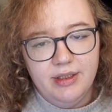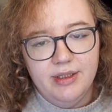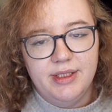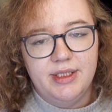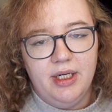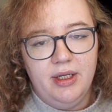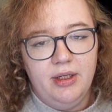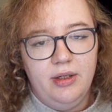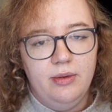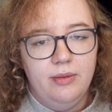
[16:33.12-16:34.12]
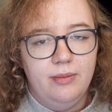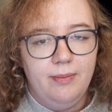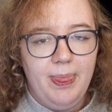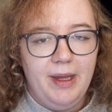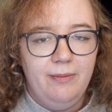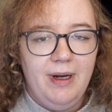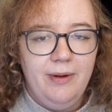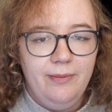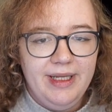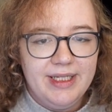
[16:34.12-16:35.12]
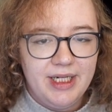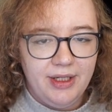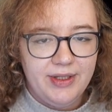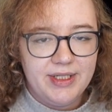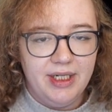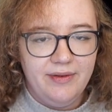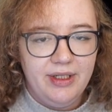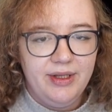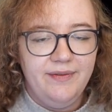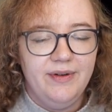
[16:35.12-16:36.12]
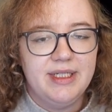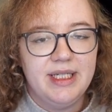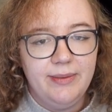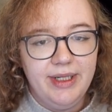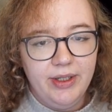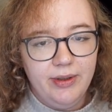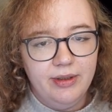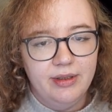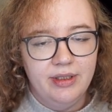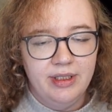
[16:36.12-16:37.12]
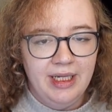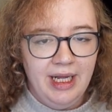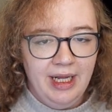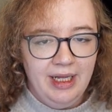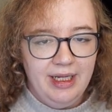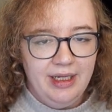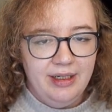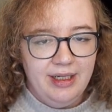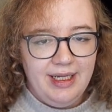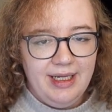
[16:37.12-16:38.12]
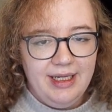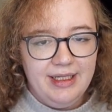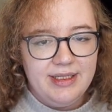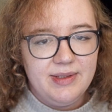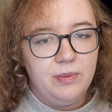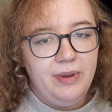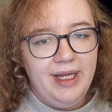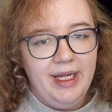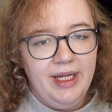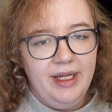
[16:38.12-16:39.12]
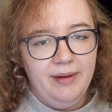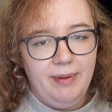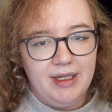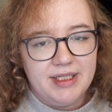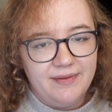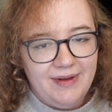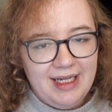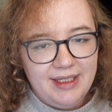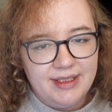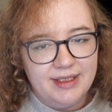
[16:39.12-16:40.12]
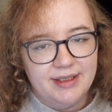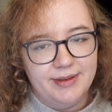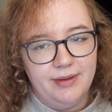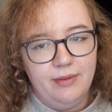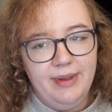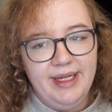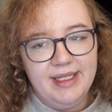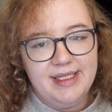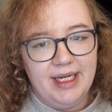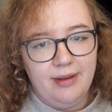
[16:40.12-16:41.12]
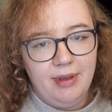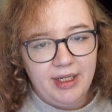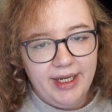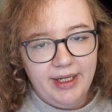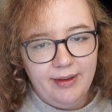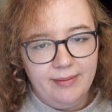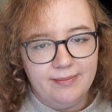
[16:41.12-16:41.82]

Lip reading: So when we start the server, the first thing we do is we pass the flags, we set up logging,